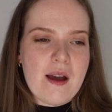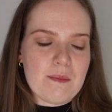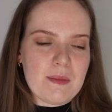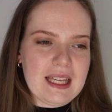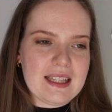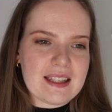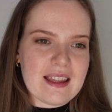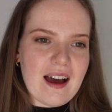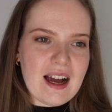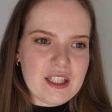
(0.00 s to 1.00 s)
means
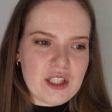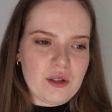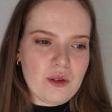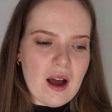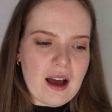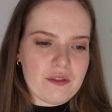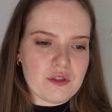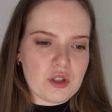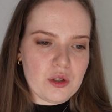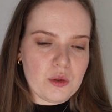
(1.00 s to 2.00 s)
that I do have
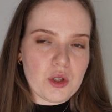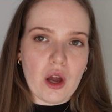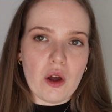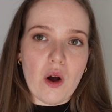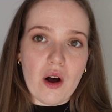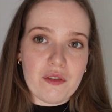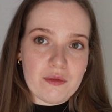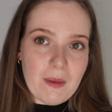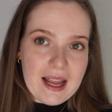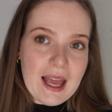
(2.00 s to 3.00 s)
to go off
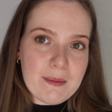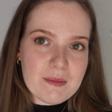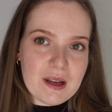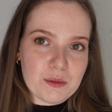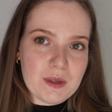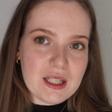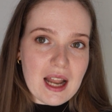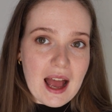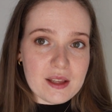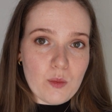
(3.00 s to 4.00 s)
my hip measurement
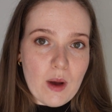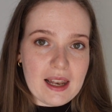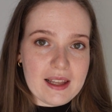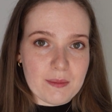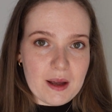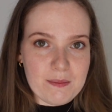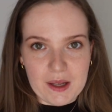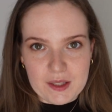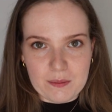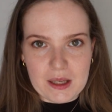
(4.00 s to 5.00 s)
as well as my
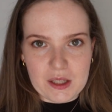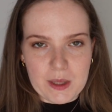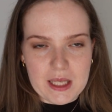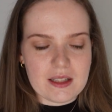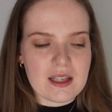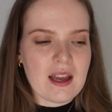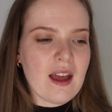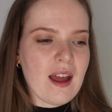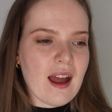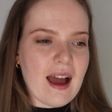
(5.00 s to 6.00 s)
bust measurement,
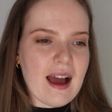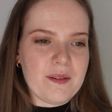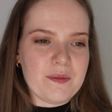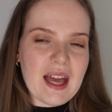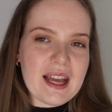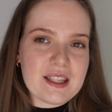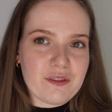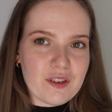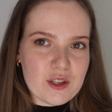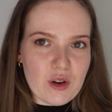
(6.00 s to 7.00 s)
and that is a
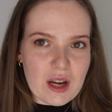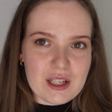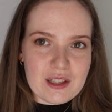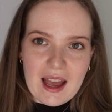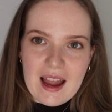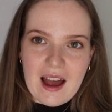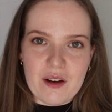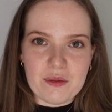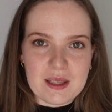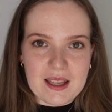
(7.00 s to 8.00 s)
frustration that I
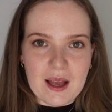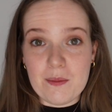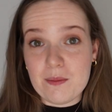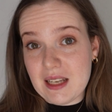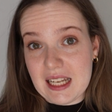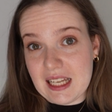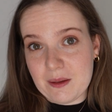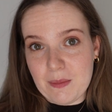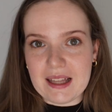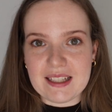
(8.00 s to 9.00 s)
have with some
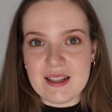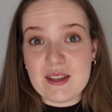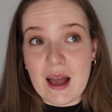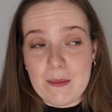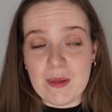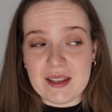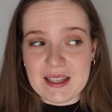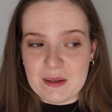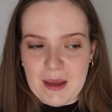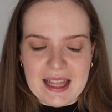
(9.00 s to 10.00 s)
knitting patterns, I must
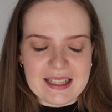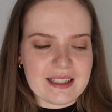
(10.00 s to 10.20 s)
admit.